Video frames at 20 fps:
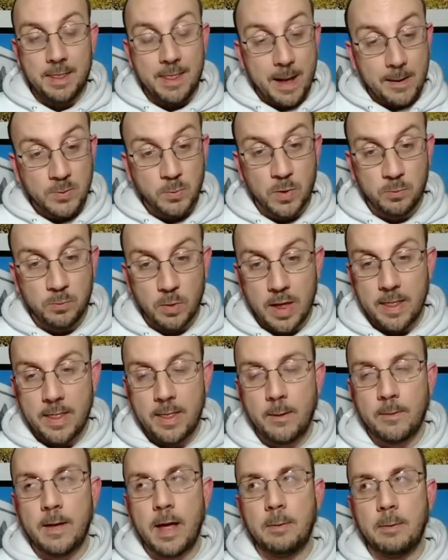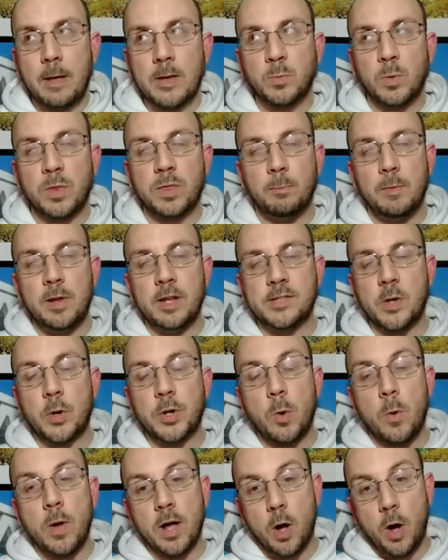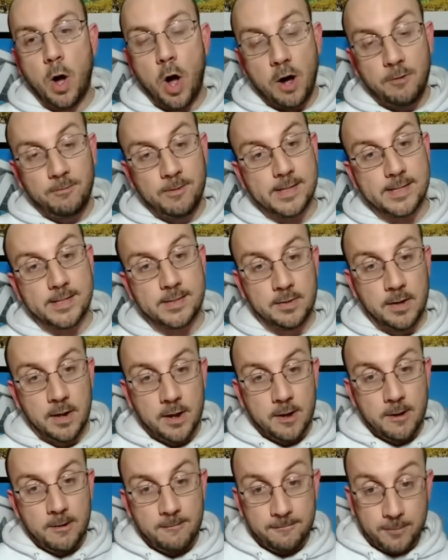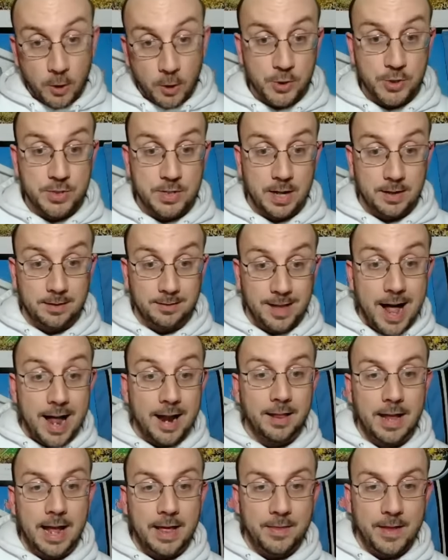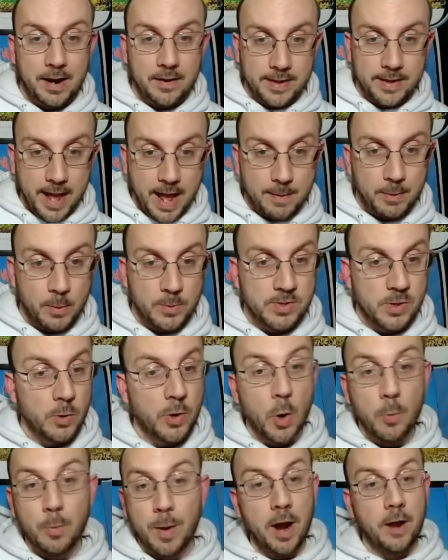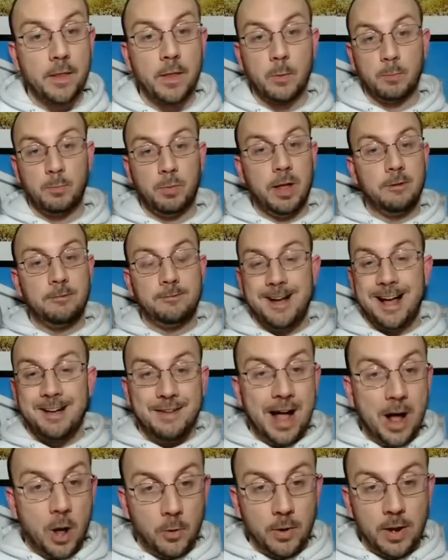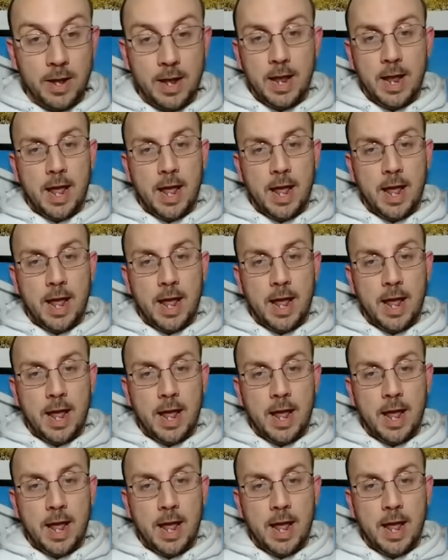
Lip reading: And that was with the Minnesota going offense first a lot at the end of the game. There was no Gobert. They were playing 5 out.